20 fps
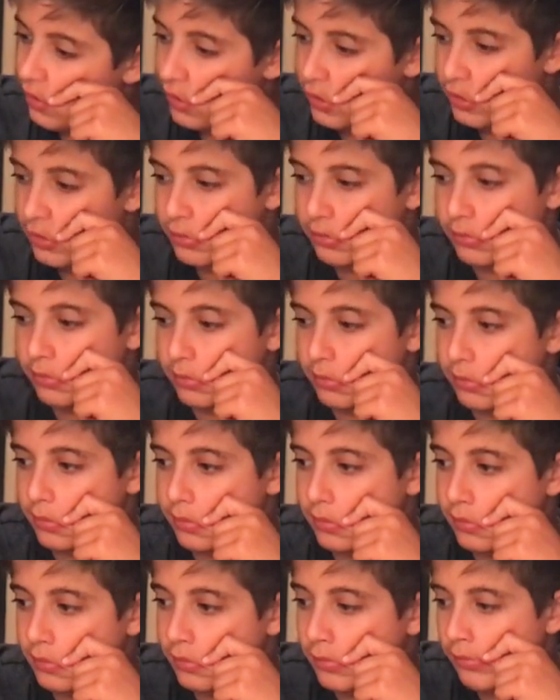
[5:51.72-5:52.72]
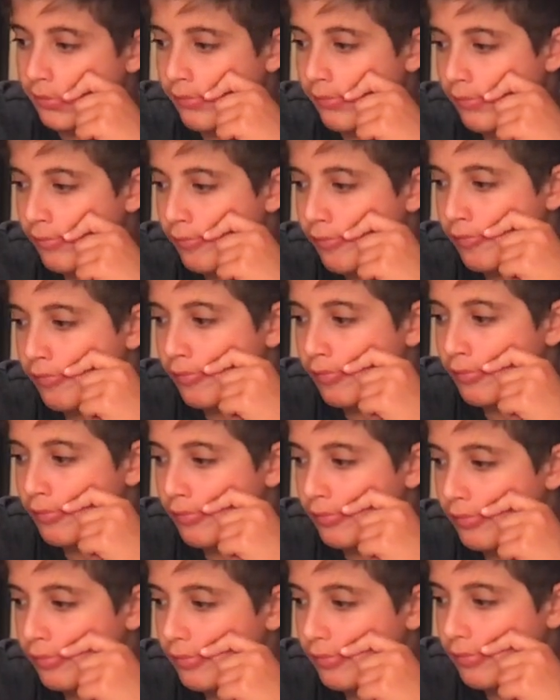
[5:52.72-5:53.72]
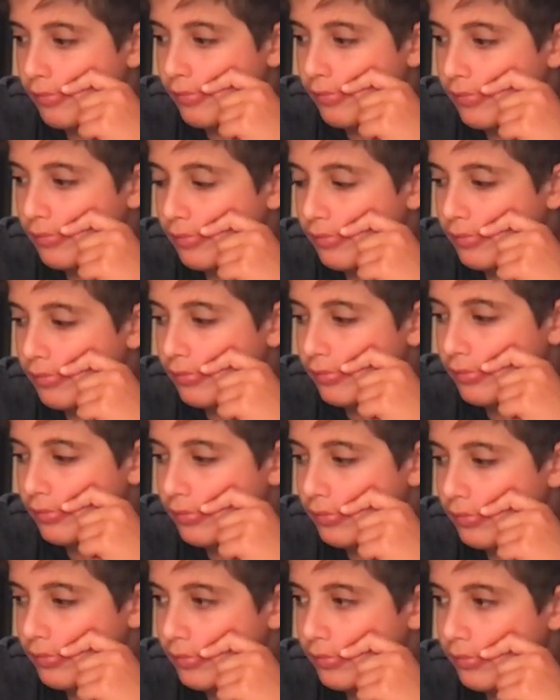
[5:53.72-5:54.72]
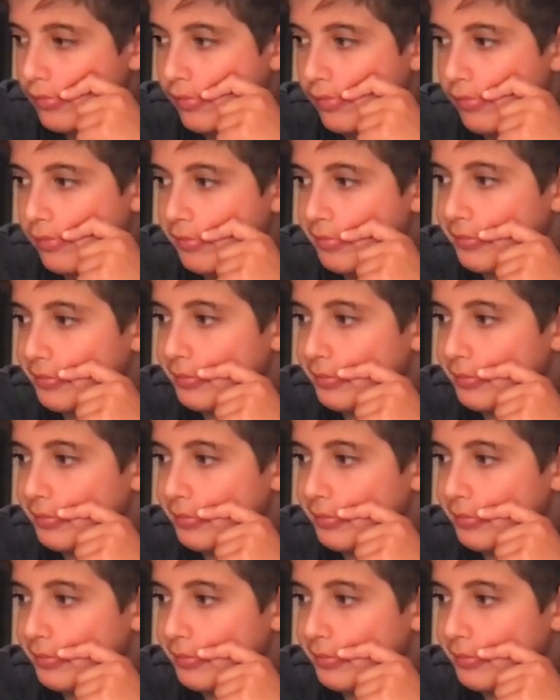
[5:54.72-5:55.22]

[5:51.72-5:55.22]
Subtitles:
(not speaking)